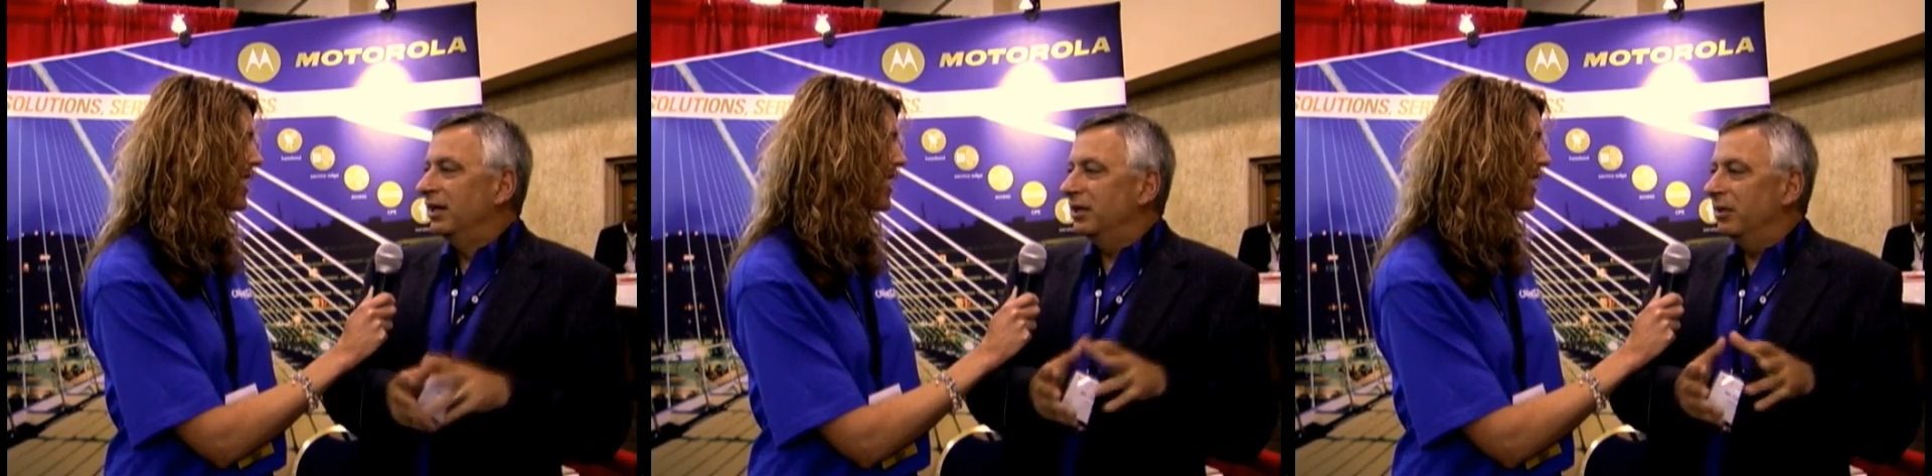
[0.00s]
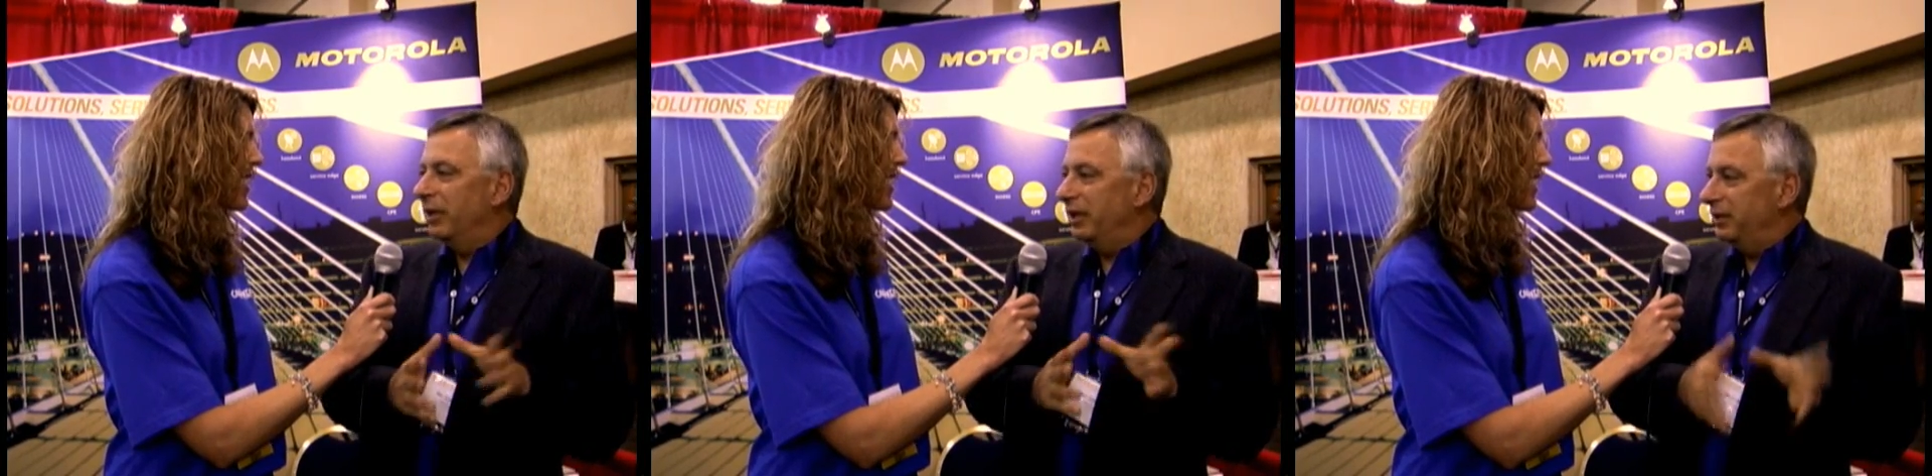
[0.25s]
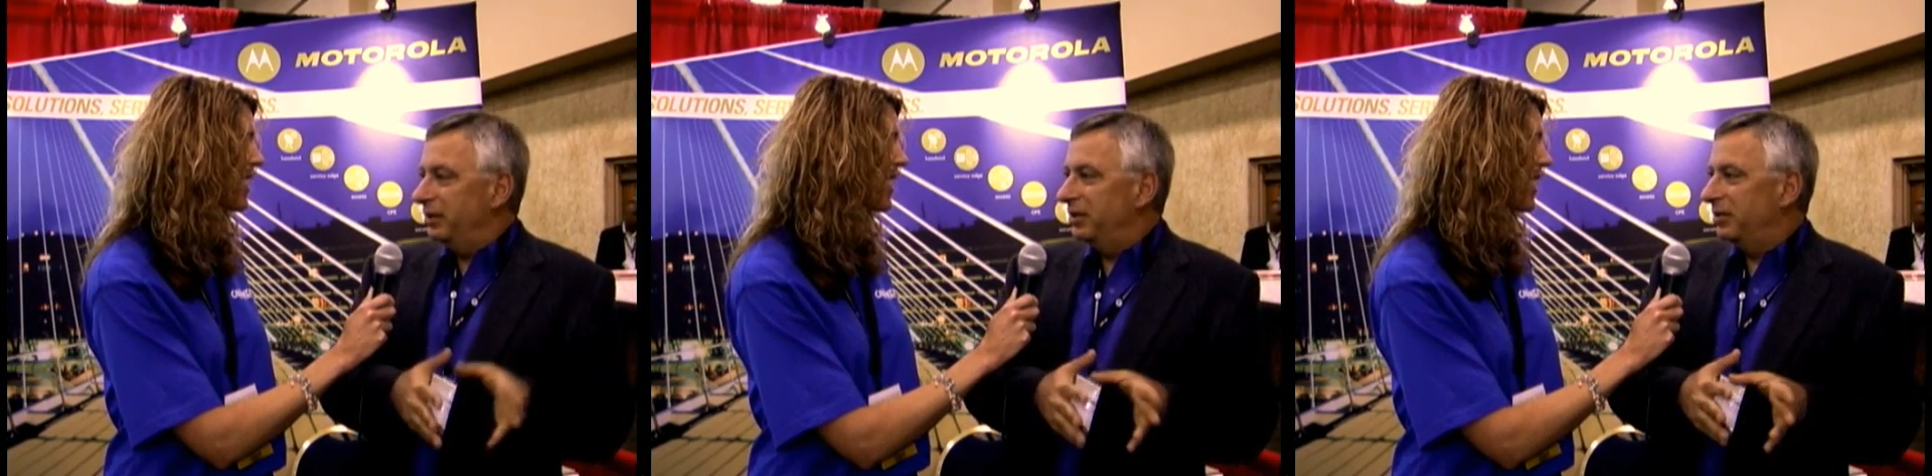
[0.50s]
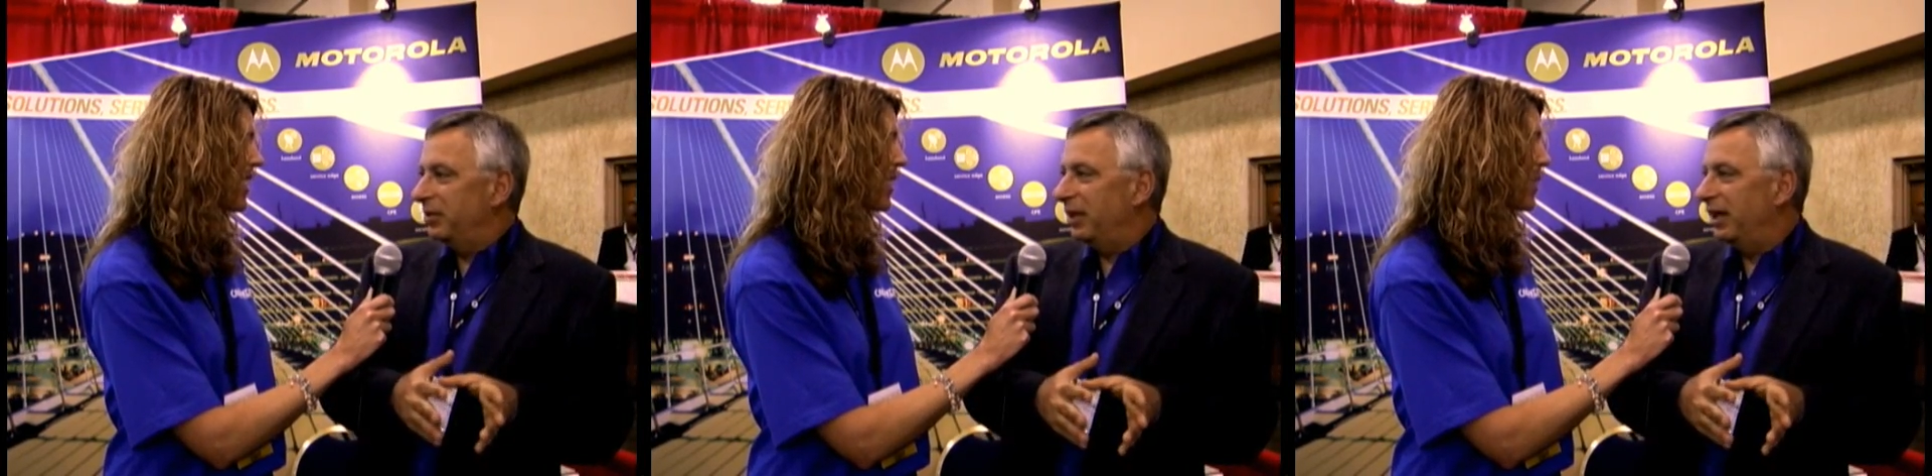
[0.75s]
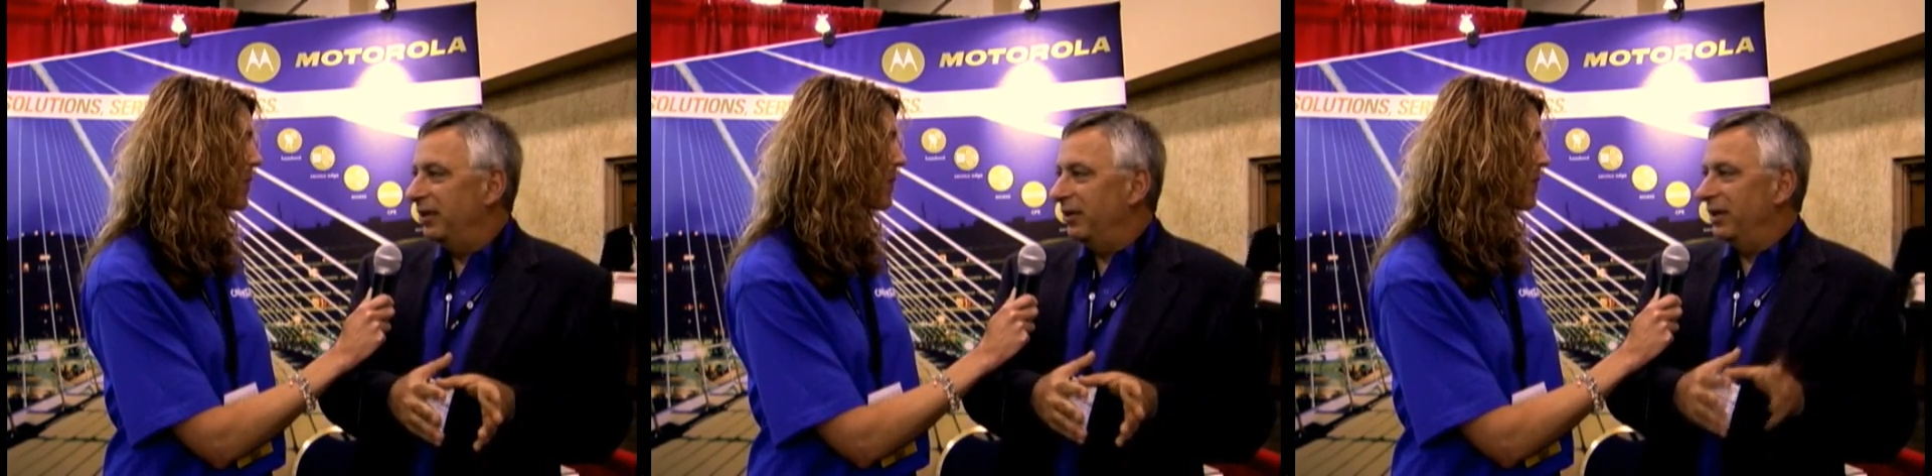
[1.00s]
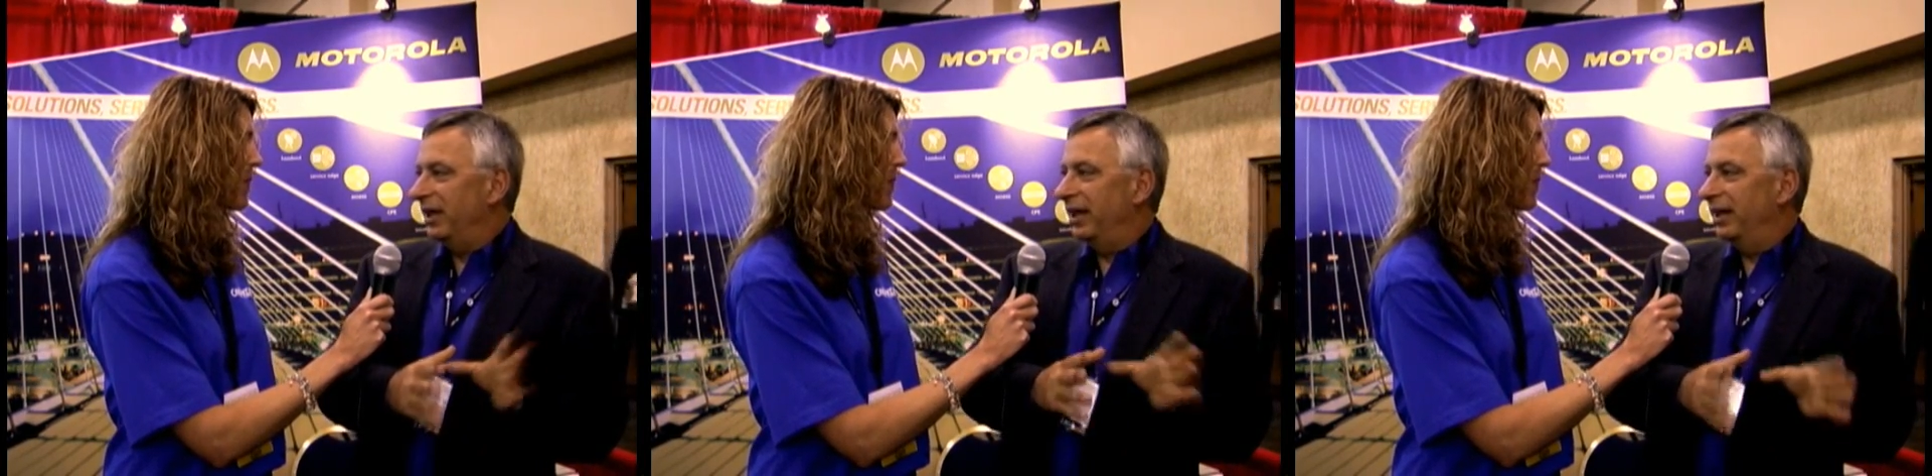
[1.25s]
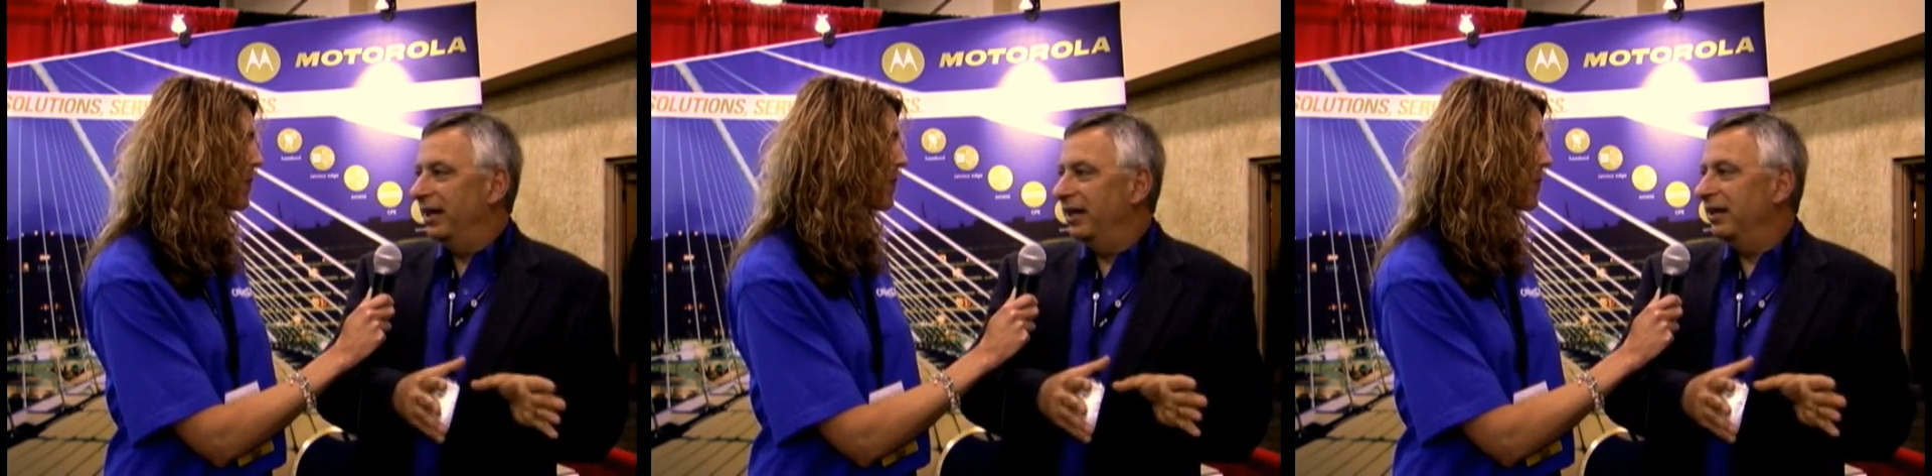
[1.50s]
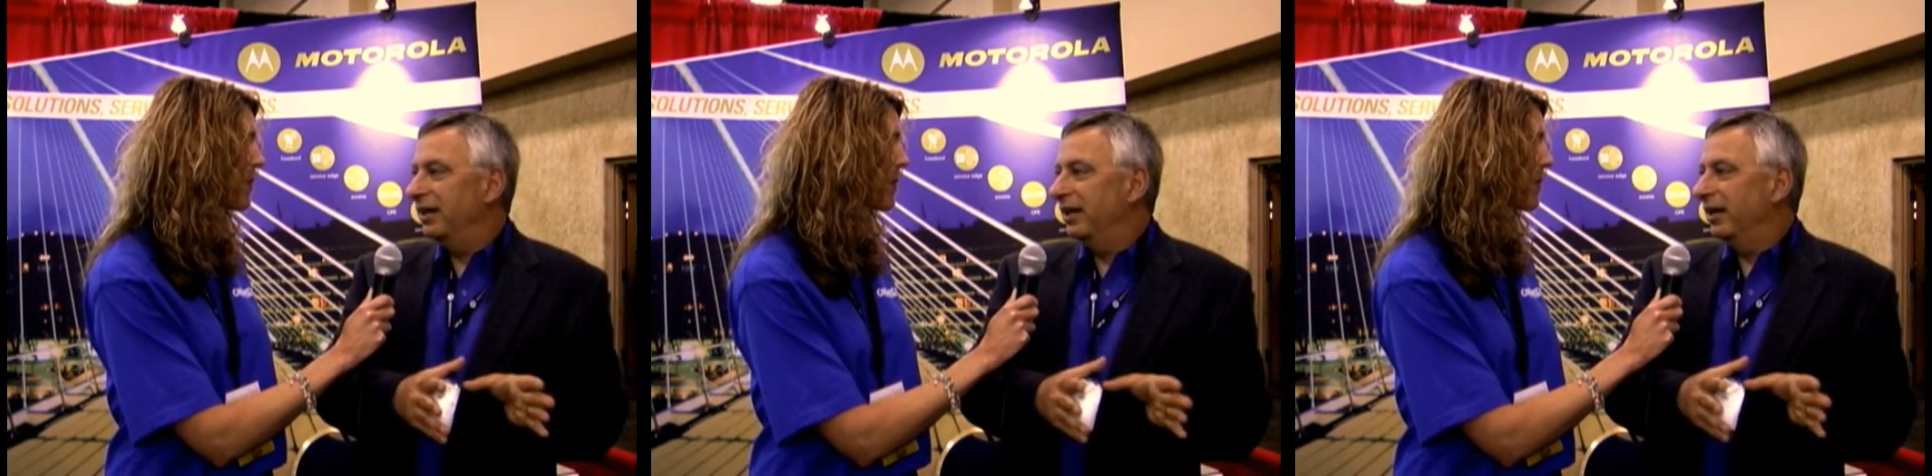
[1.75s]
So we do supply all the
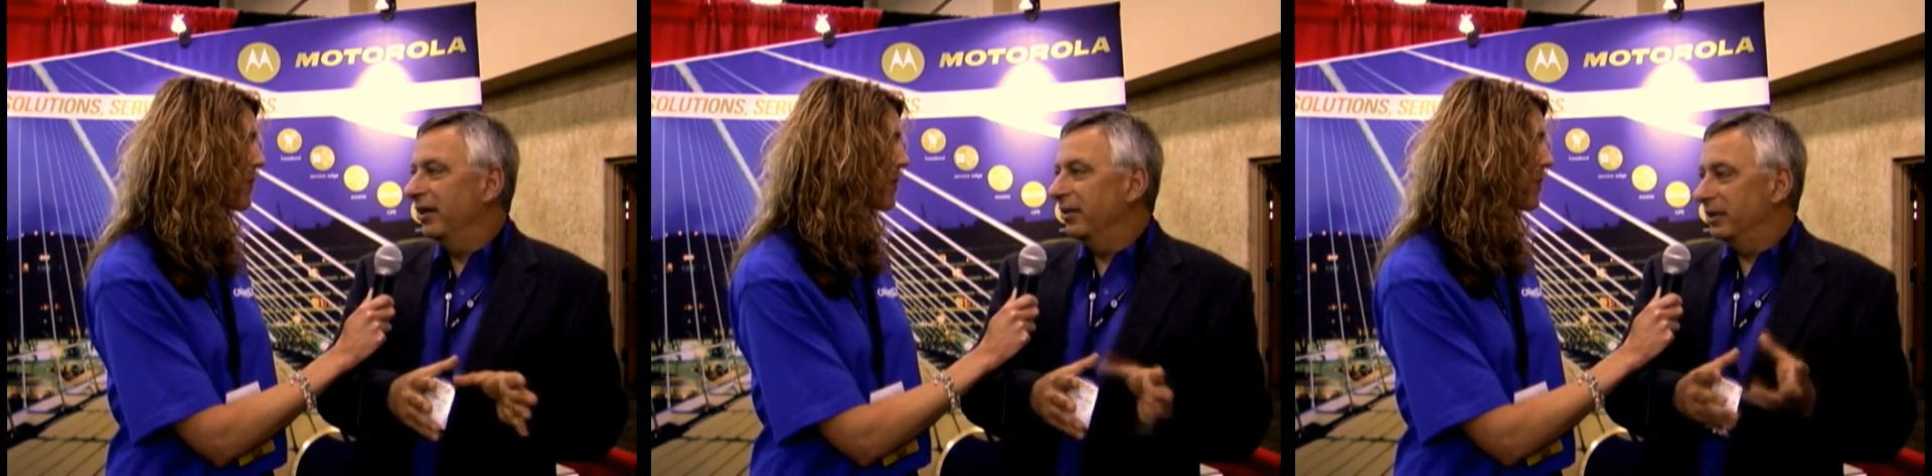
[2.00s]
head-end gear,